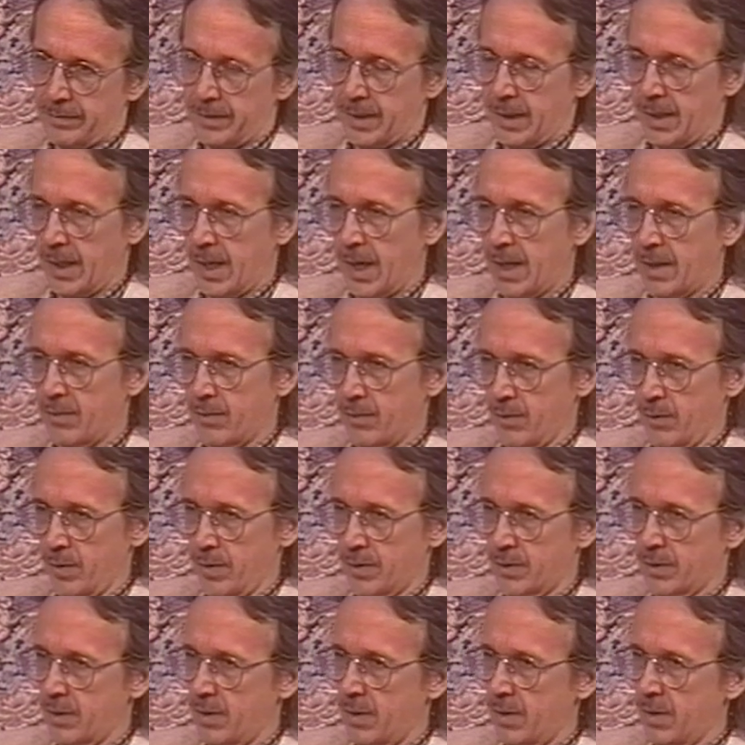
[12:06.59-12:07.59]
i don't know
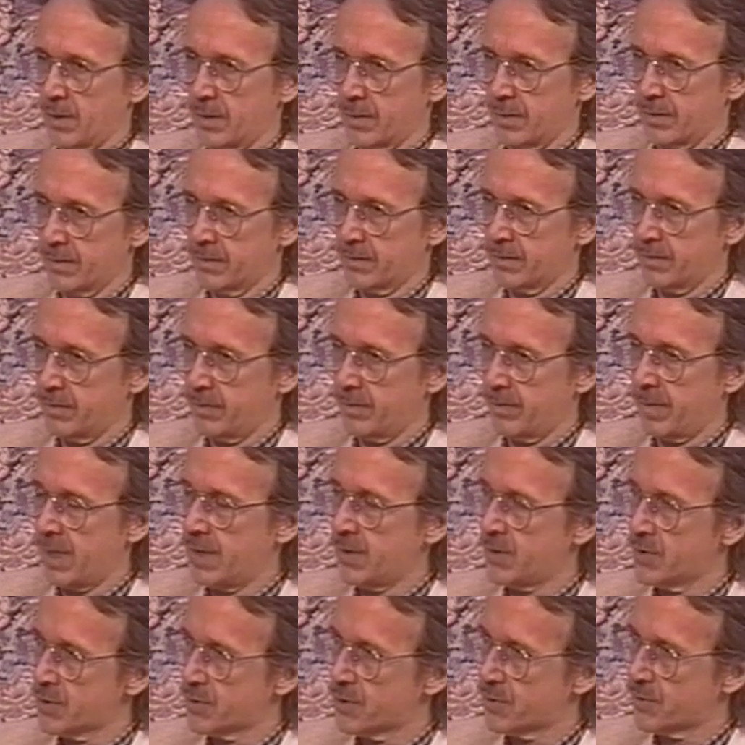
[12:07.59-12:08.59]
what to call it
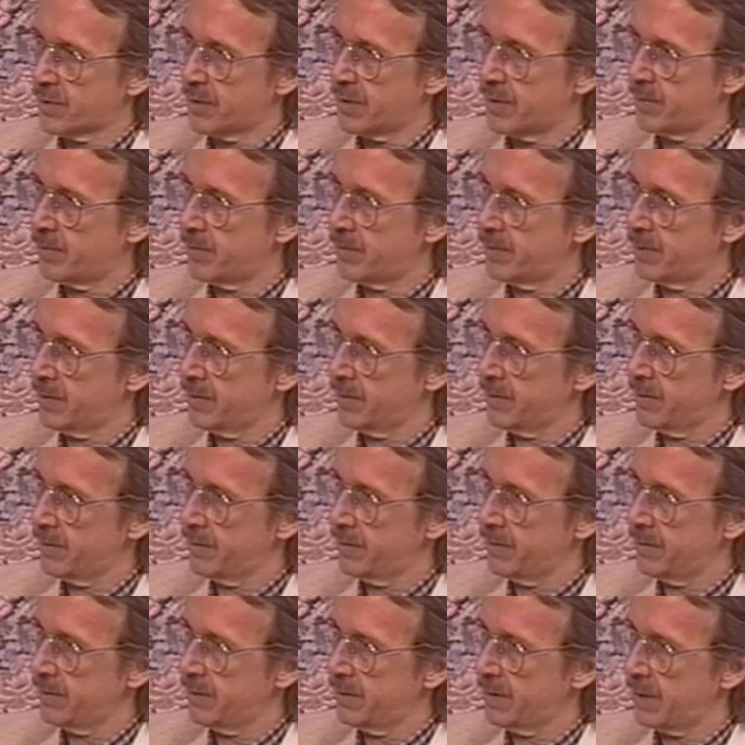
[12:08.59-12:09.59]
mainstream
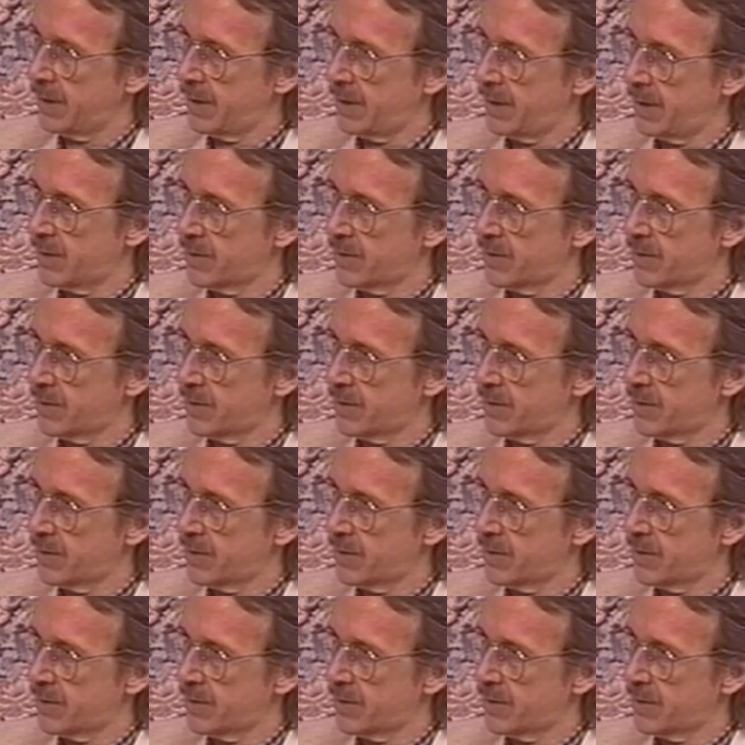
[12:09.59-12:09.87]
I